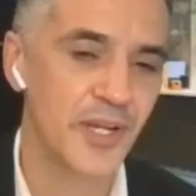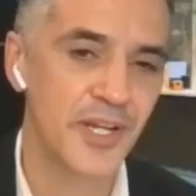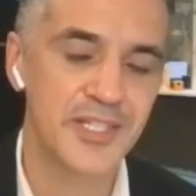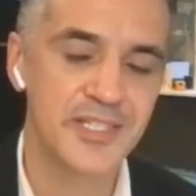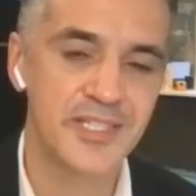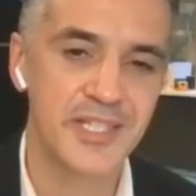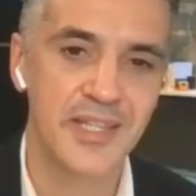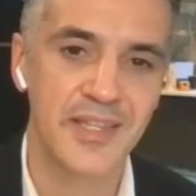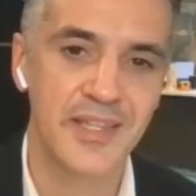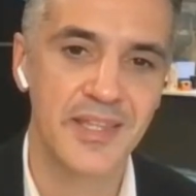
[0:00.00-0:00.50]
where do you
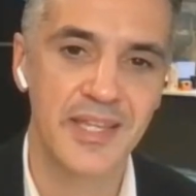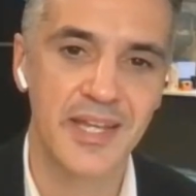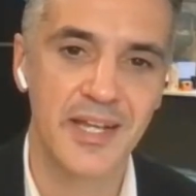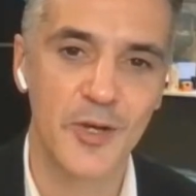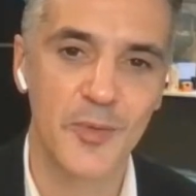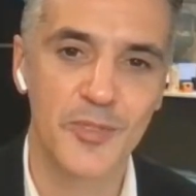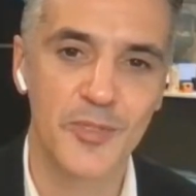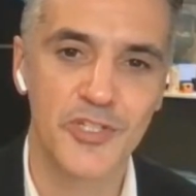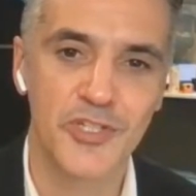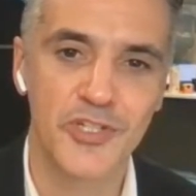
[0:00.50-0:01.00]
see the
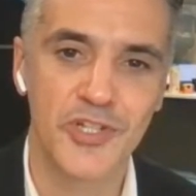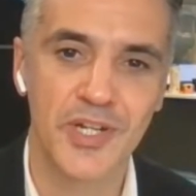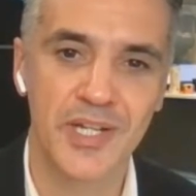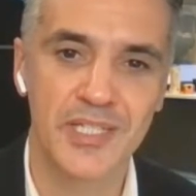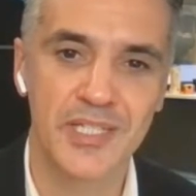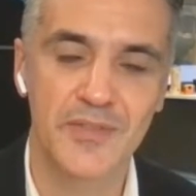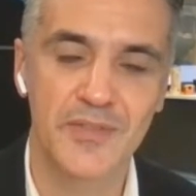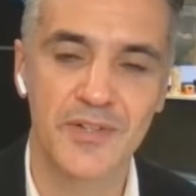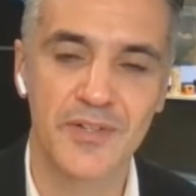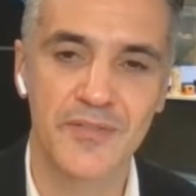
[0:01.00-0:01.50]

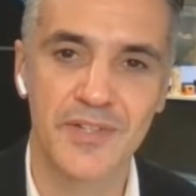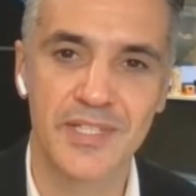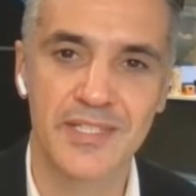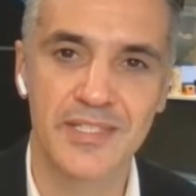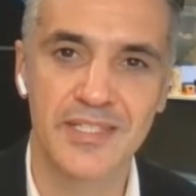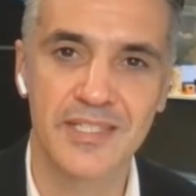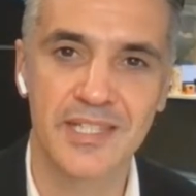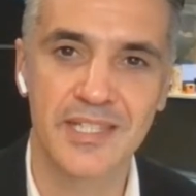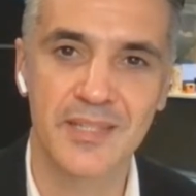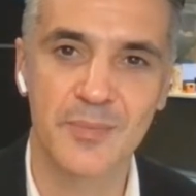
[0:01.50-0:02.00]
opportunities for
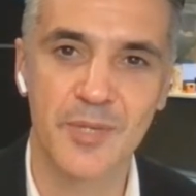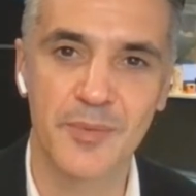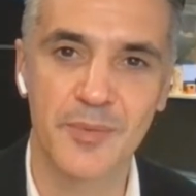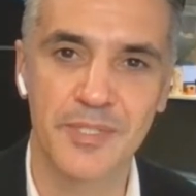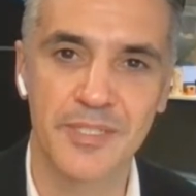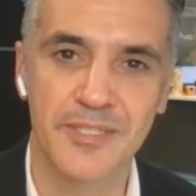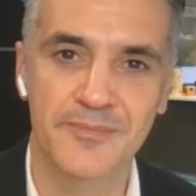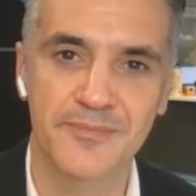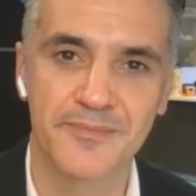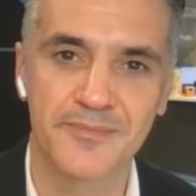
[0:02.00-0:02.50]
investors at the
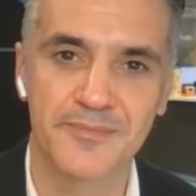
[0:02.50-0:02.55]
moment?